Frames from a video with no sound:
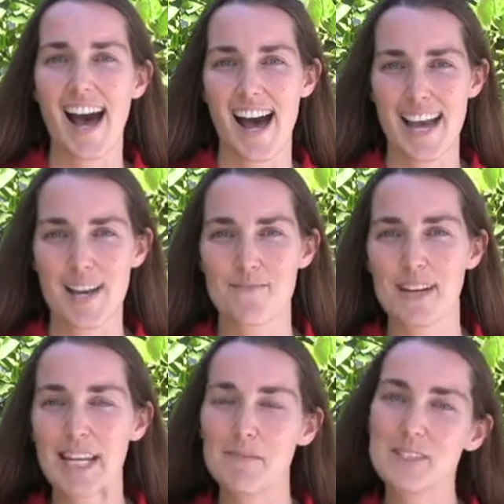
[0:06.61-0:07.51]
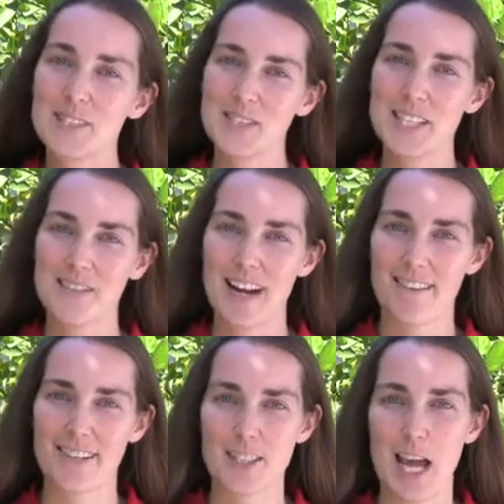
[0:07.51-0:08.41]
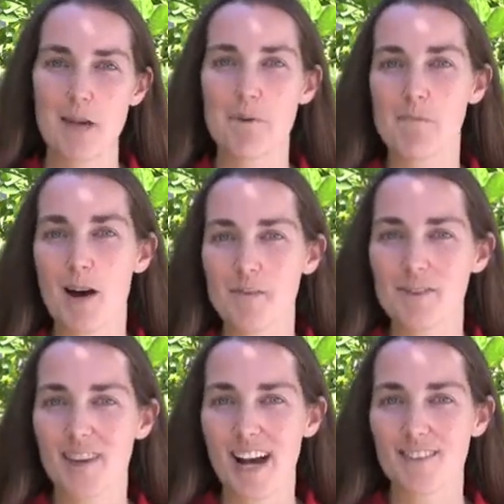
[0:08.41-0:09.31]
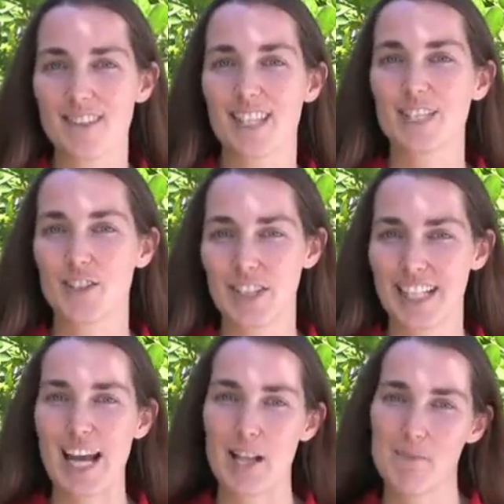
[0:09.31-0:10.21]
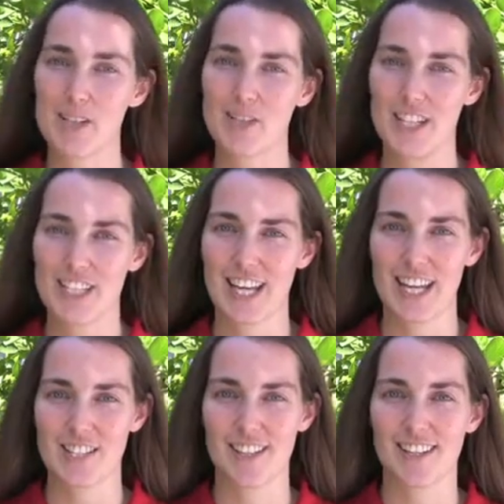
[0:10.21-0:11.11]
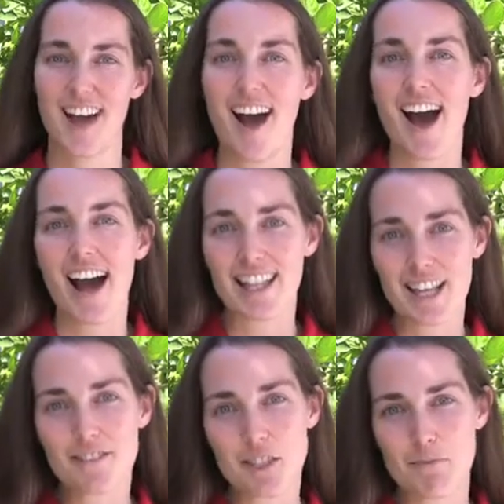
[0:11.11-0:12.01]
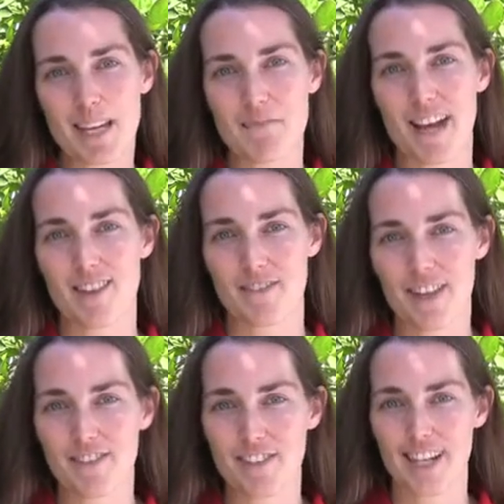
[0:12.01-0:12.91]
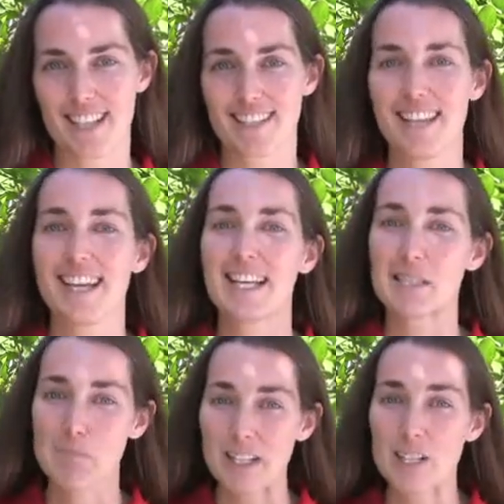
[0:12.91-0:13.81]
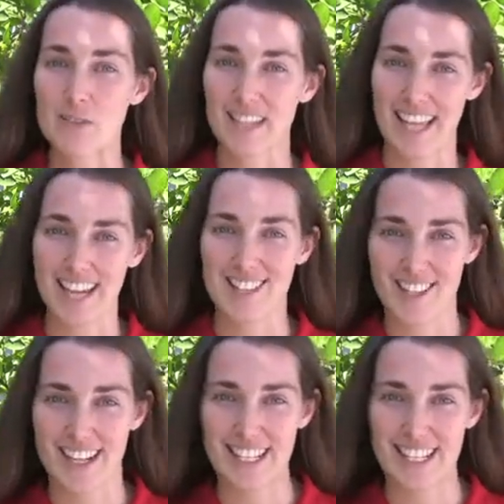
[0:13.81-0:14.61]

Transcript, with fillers: Hi, my name is Lucy Ravitch. I'm a mom of five with a degree in elementary education. I love to make math fun for kids, especially with hands-on